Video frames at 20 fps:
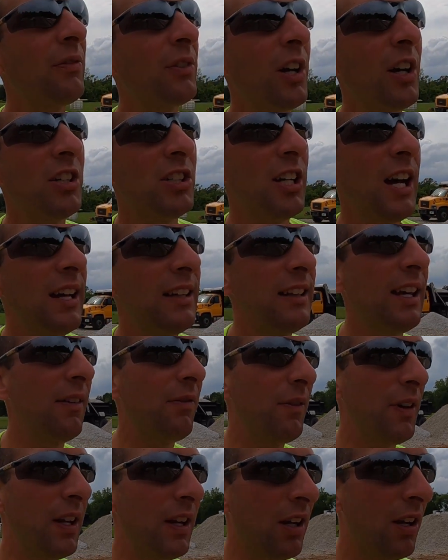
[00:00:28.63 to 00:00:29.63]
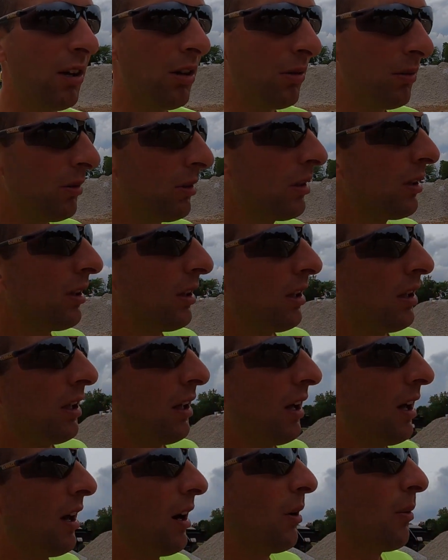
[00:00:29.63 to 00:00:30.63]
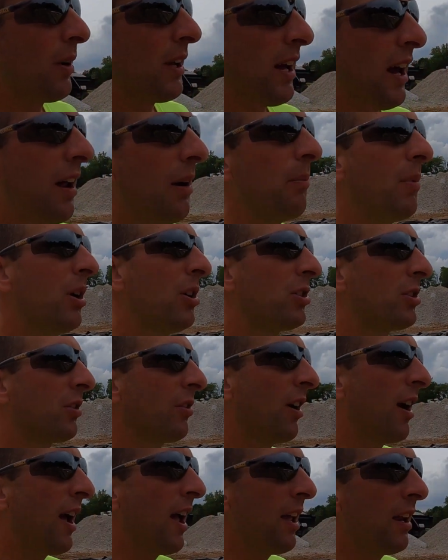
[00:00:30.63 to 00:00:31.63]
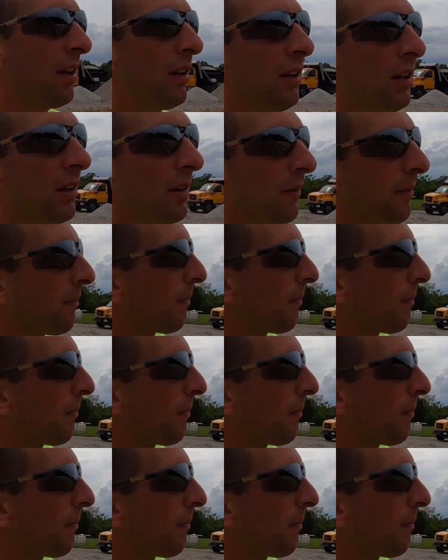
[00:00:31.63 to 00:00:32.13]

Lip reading: after I shot that video, we got a bunch of rain